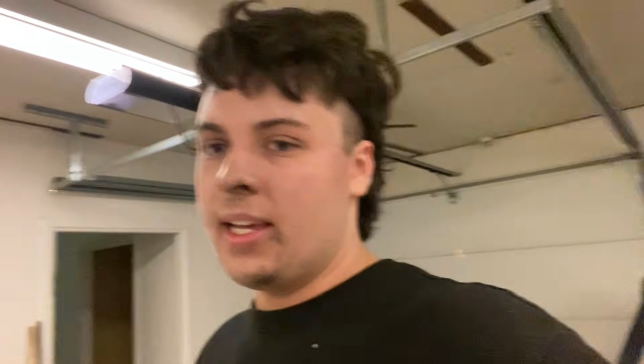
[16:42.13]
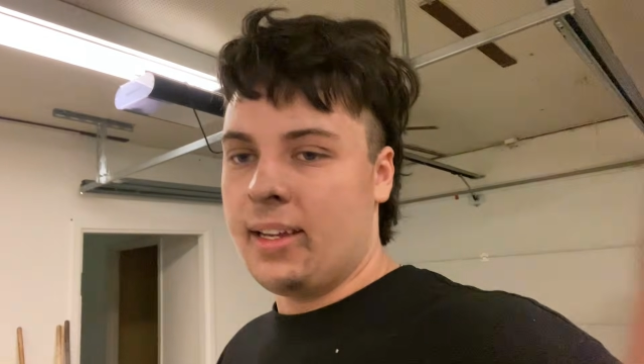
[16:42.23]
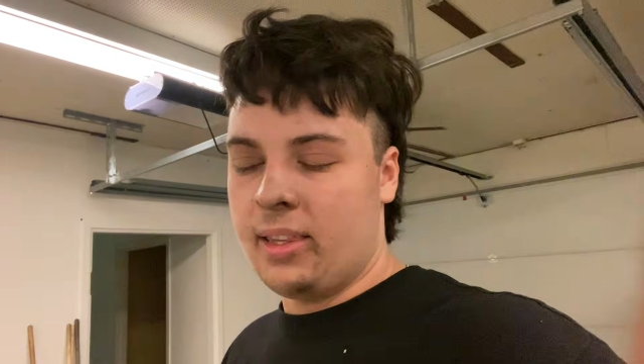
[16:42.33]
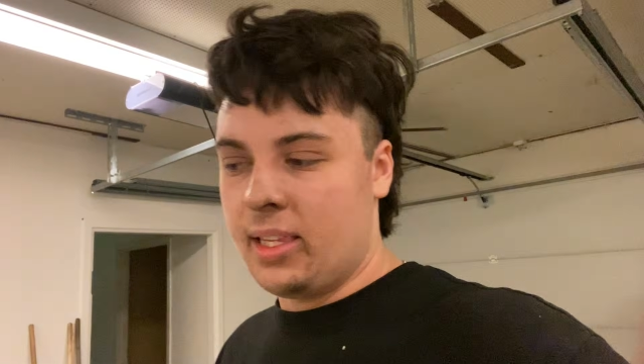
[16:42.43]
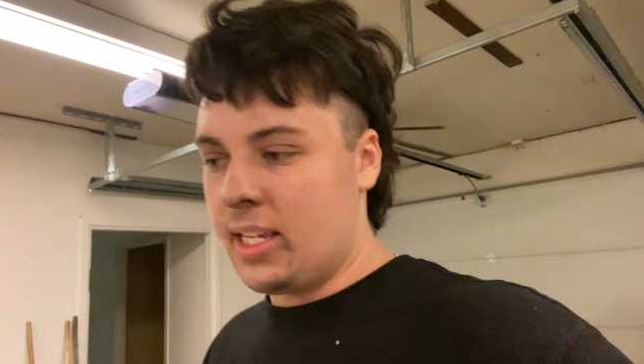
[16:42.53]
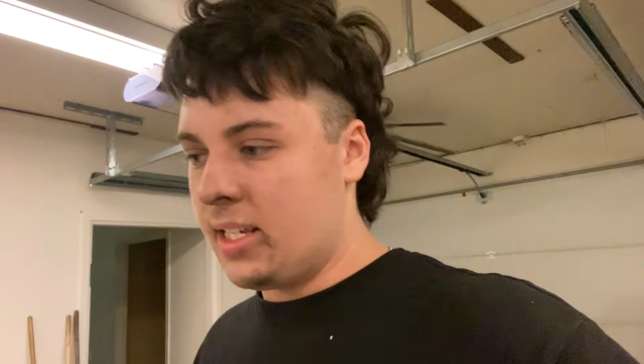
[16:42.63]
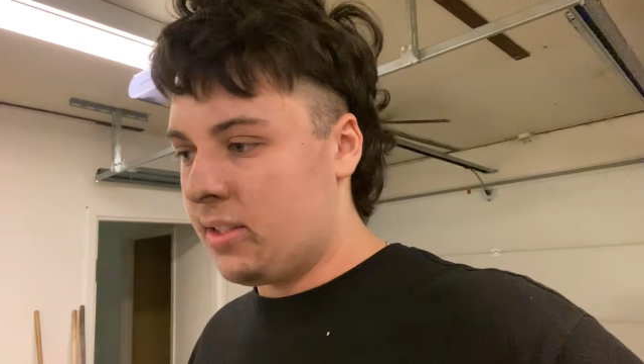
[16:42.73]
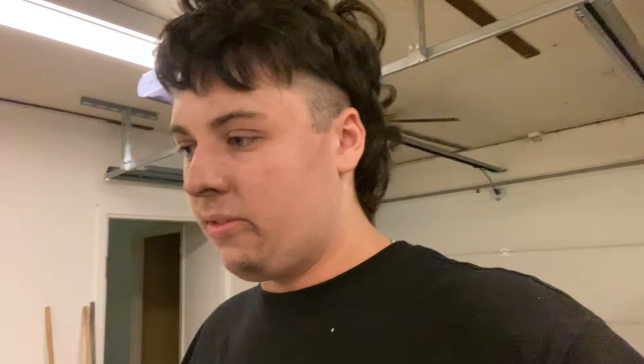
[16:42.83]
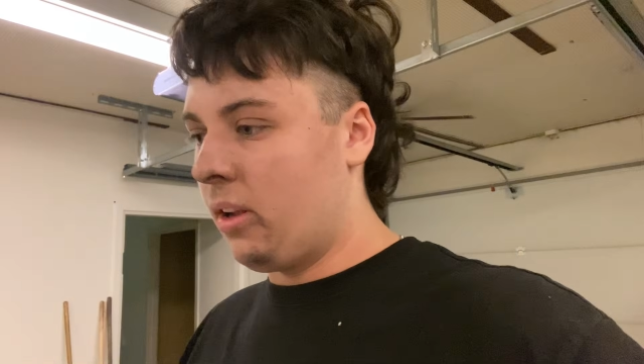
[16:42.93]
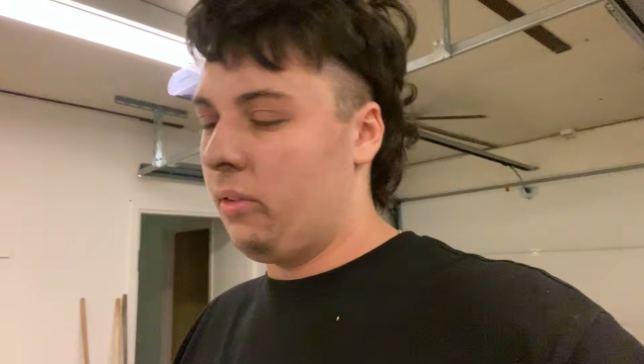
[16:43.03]
in
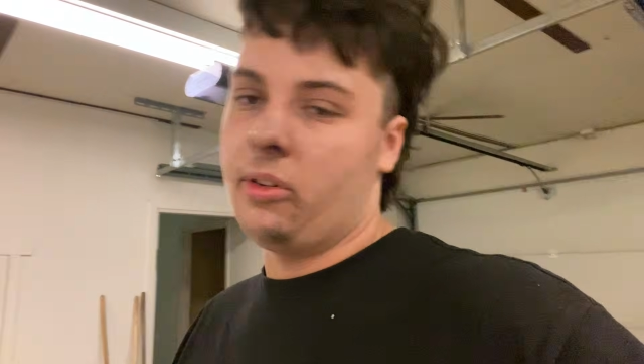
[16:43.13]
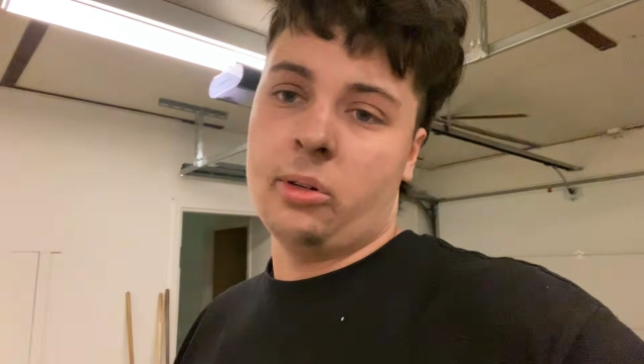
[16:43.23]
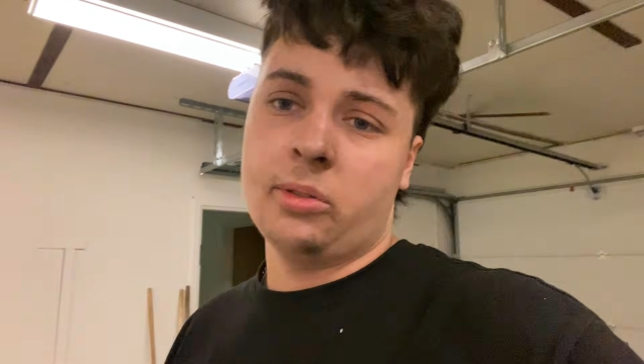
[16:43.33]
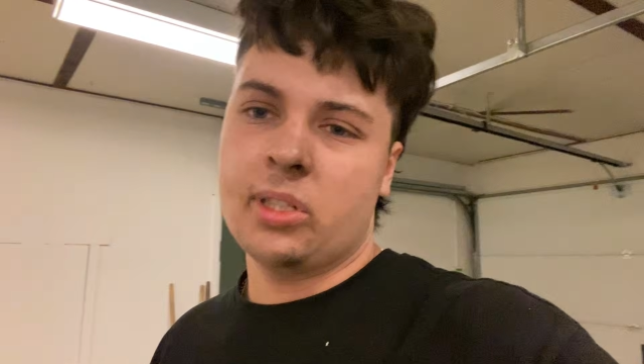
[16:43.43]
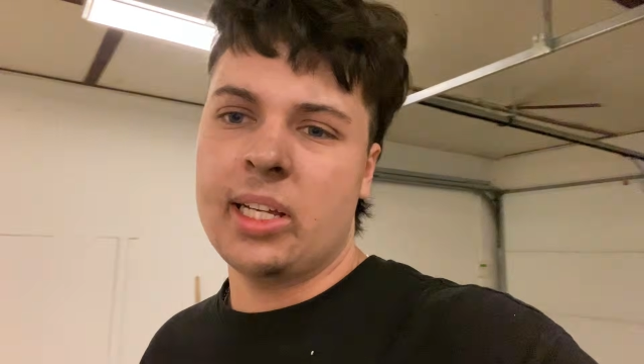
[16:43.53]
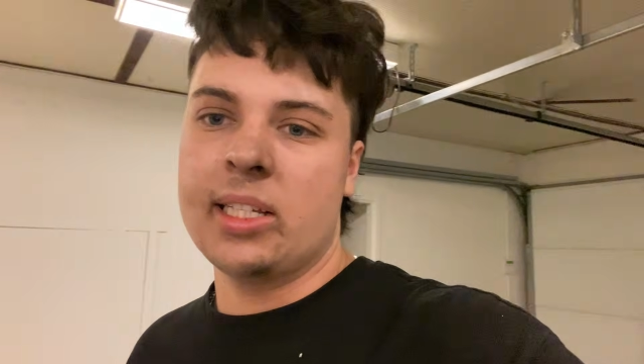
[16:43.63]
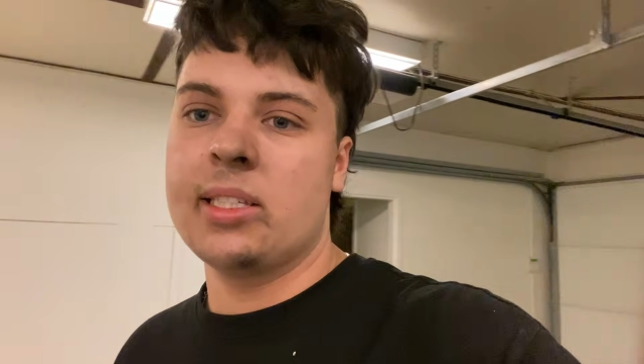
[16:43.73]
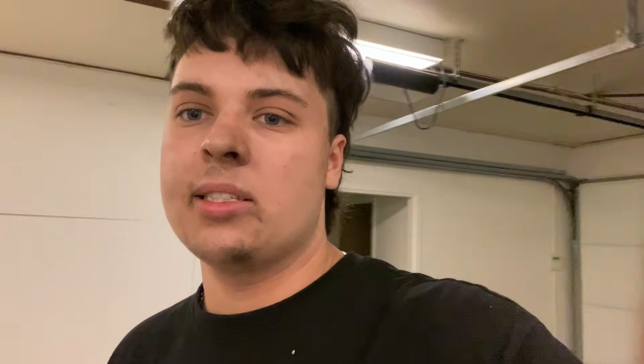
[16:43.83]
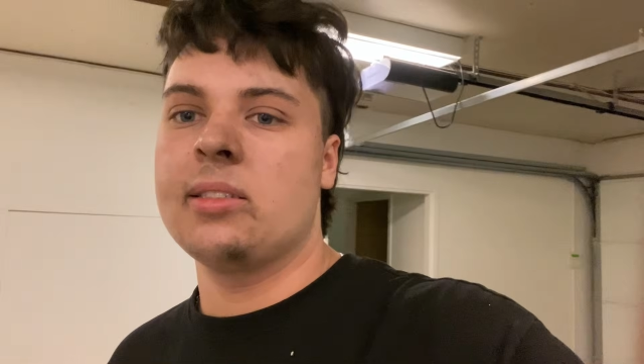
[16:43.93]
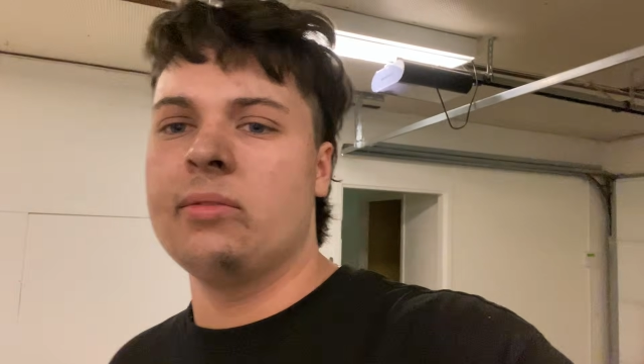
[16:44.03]
these Volvos
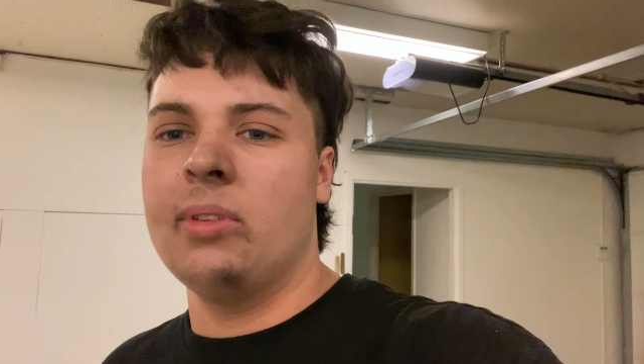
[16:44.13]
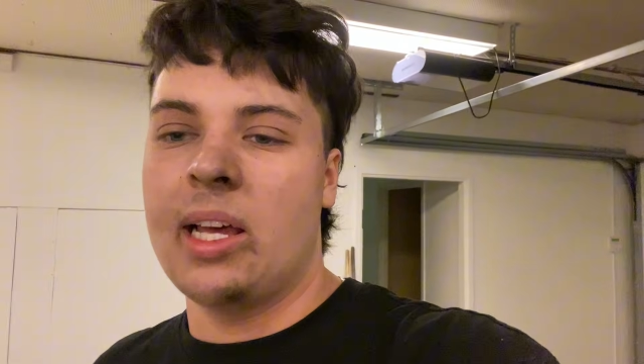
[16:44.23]
is